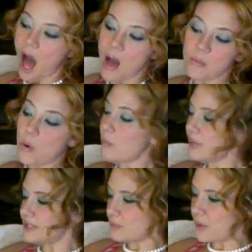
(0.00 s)
I won't
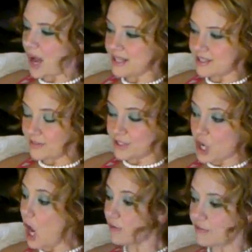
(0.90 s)
be surprised if a
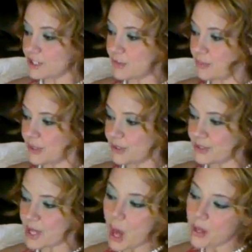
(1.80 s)
dogfish
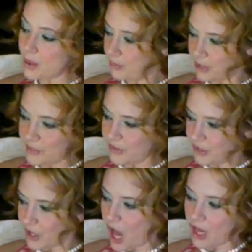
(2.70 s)
appears, complete
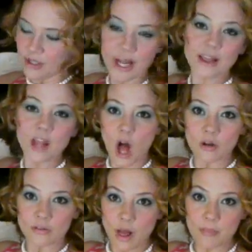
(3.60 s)
with a collar and
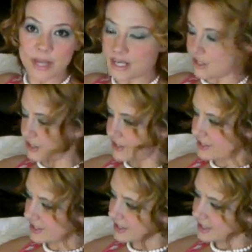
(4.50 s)
long floppy
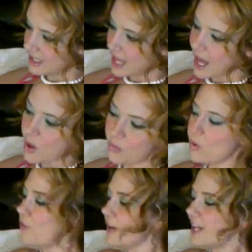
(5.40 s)
ears,
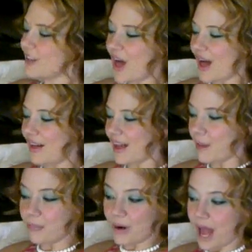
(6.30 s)
woofing along,
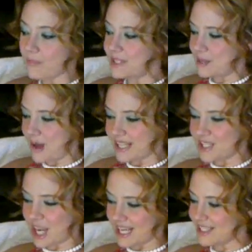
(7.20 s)
and perhaps he might
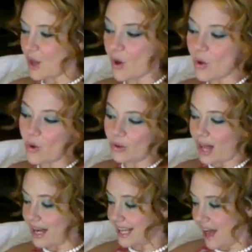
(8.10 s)
chase a whole
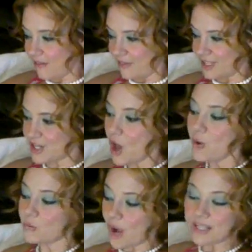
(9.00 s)
lot of catfish
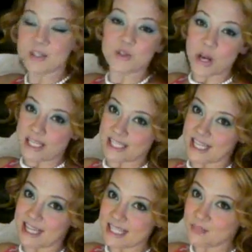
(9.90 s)
right straight
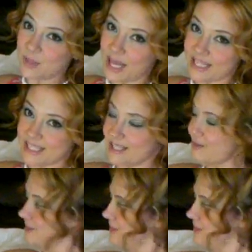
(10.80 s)
to this place.